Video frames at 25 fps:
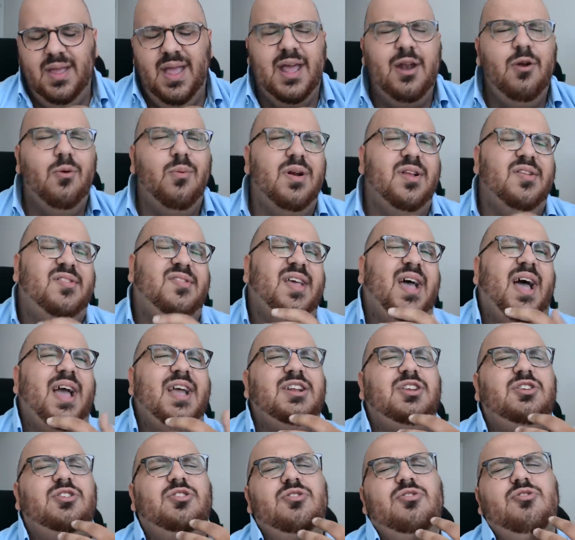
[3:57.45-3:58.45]
I don't want to say
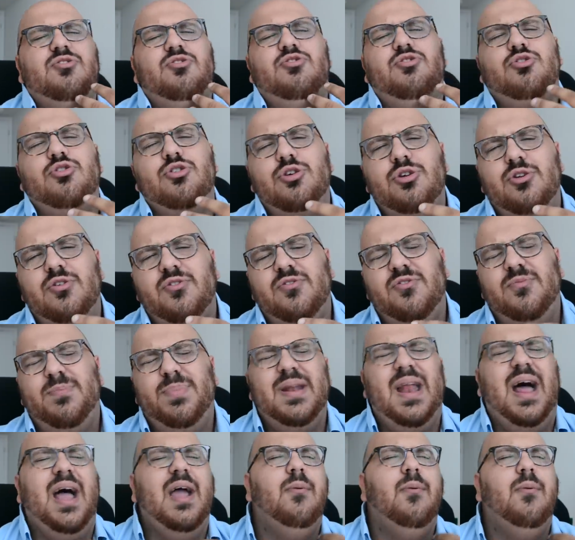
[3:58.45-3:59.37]
I deserve, but